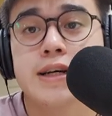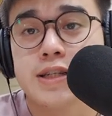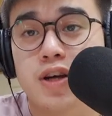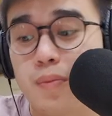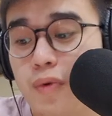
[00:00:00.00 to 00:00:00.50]

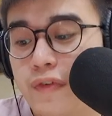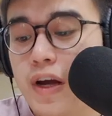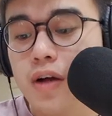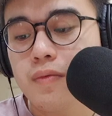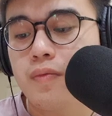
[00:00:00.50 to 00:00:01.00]
So moving
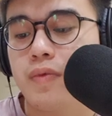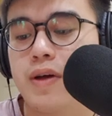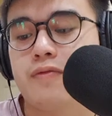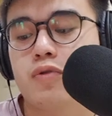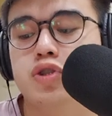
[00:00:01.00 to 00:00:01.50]
on, we
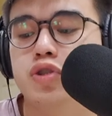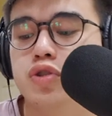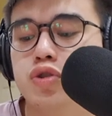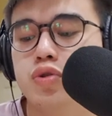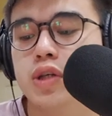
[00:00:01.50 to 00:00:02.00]
have question
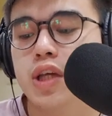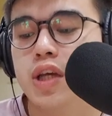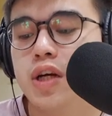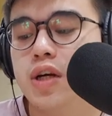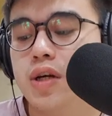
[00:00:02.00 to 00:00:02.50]
3
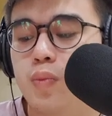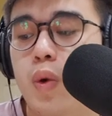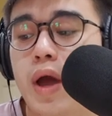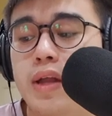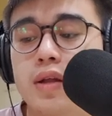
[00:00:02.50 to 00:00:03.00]
here,
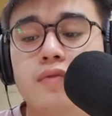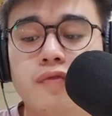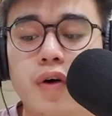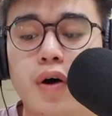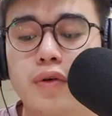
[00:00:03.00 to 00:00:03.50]
where it
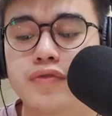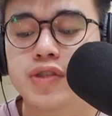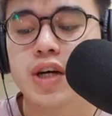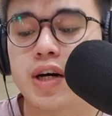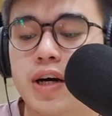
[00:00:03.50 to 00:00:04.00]
involves
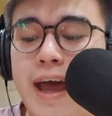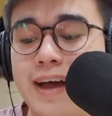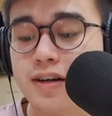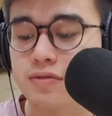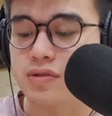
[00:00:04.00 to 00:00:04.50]

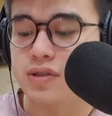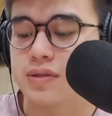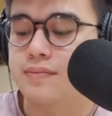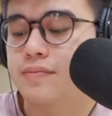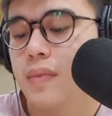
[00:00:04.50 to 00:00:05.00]
angles.
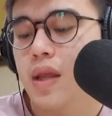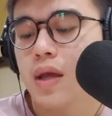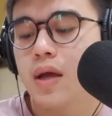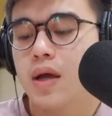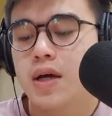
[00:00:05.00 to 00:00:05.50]

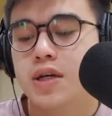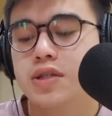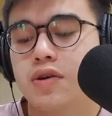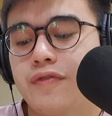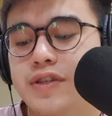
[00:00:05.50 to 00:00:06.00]

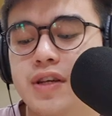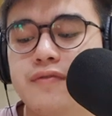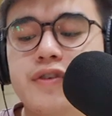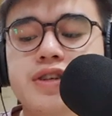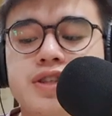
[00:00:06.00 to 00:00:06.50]
So first thing
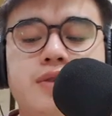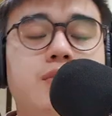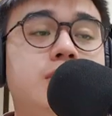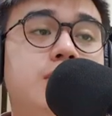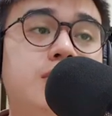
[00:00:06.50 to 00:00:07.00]
first, they
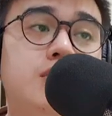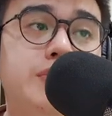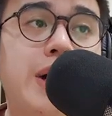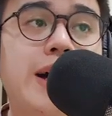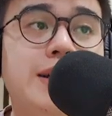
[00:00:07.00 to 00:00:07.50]
wanted you
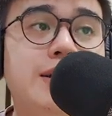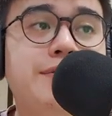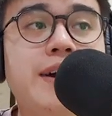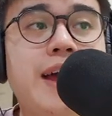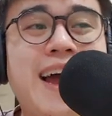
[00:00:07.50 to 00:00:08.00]
to
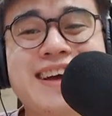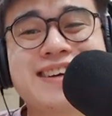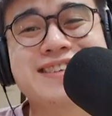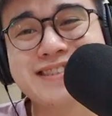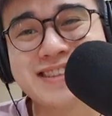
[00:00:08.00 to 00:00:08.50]
identify
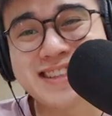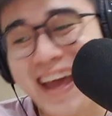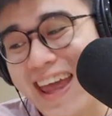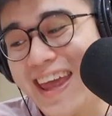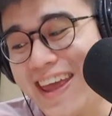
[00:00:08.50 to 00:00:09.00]
angles
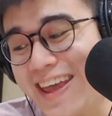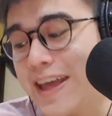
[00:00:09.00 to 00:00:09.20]
A.